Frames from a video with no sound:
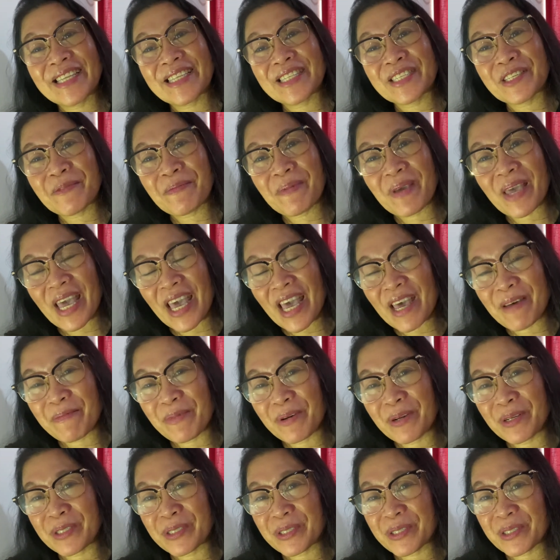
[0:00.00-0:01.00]
to be
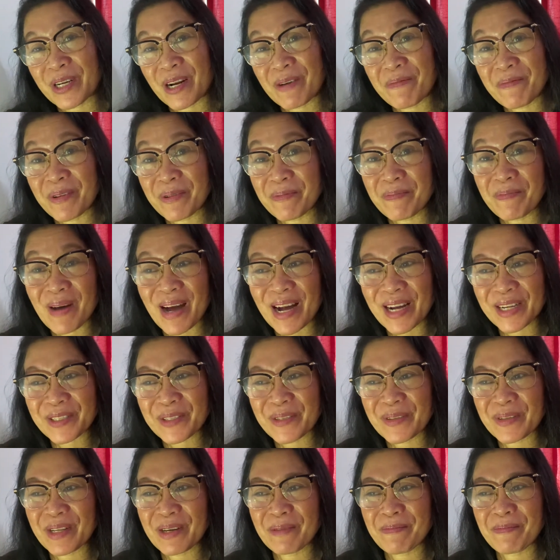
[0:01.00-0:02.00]
able to travel back
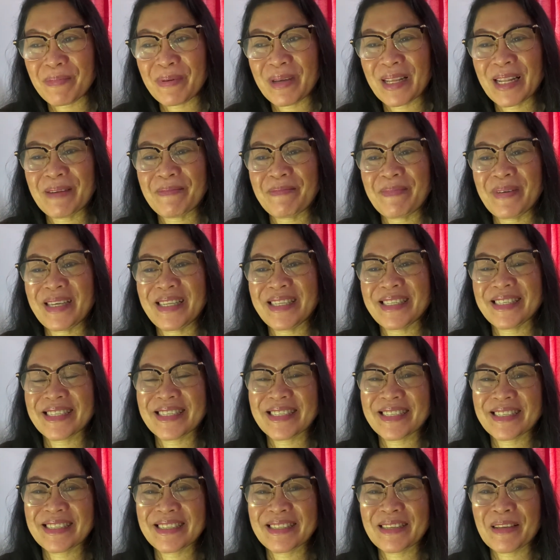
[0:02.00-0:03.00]
to the
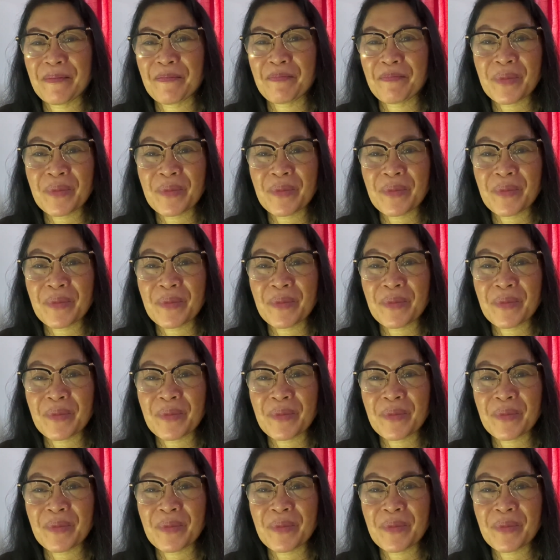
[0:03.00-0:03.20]
Philippines.